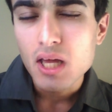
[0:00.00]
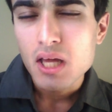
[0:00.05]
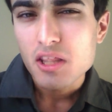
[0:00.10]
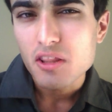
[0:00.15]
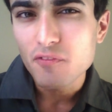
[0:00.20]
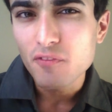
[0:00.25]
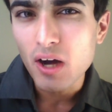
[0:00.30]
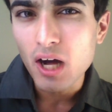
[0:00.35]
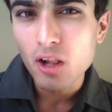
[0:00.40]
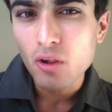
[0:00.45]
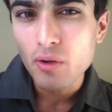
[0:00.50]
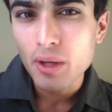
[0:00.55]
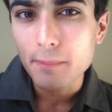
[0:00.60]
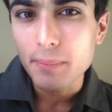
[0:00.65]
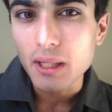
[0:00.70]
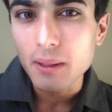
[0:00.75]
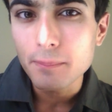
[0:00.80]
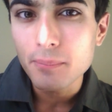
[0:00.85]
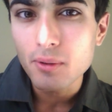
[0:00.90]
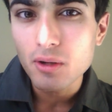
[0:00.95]
The following
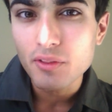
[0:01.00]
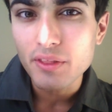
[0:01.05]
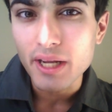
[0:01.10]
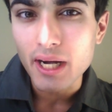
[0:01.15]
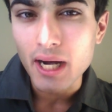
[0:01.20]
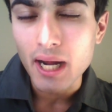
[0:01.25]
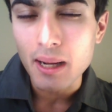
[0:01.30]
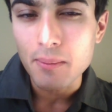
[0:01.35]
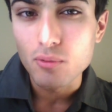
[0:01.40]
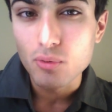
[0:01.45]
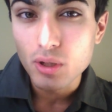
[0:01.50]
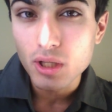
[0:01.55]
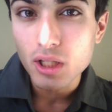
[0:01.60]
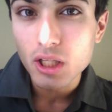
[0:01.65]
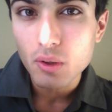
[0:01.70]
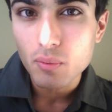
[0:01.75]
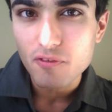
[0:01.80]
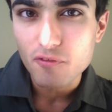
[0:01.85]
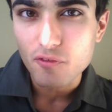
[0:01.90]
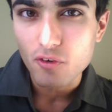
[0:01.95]
people that I'm really
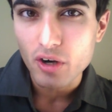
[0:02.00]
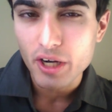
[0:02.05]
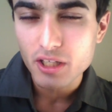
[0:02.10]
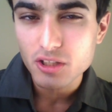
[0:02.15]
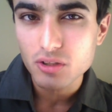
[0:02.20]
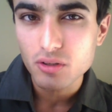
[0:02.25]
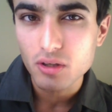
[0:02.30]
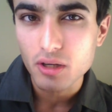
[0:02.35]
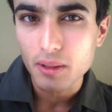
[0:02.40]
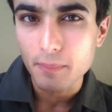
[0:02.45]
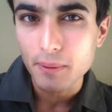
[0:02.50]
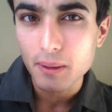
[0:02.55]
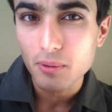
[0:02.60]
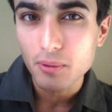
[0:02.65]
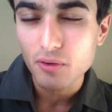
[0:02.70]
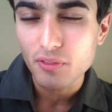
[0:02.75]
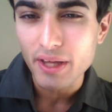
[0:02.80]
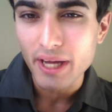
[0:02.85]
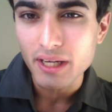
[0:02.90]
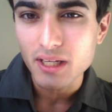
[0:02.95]
referring to are the
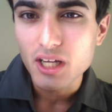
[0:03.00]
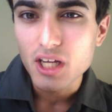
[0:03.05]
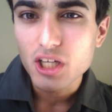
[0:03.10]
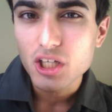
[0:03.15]
people that